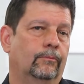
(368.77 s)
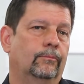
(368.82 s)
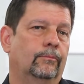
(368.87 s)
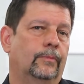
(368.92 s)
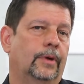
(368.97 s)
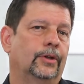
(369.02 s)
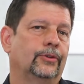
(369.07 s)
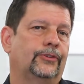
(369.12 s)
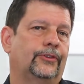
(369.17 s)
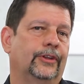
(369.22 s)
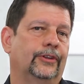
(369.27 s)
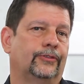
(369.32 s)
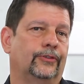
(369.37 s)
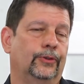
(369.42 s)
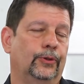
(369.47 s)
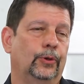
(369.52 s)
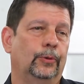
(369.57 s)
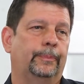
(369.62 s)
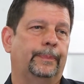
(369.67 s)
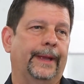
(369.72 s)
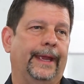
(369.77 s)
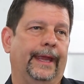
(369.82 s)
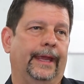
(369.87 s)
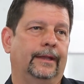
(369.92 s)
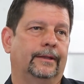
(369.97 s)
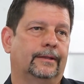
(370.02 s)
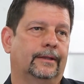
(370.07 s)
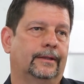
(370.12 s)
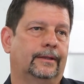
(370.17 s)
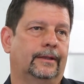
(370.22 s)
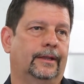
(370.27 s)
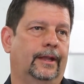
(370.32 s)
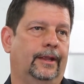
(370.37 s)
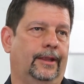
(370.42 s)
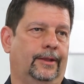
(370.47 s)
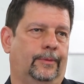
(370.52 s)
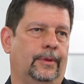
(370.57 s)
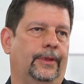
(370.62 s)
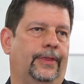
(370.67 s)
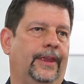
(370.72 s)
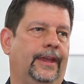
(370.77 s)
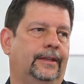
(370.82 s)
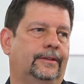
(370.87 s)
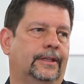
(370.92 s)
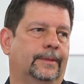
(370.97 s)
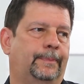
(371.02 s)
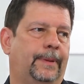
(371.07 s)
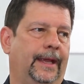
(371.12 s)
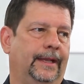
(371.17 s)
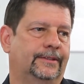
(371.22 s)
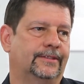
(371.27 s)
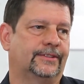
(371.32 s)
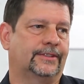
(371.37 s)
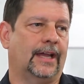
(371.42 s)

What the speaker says: Most is new paint. I think the paint's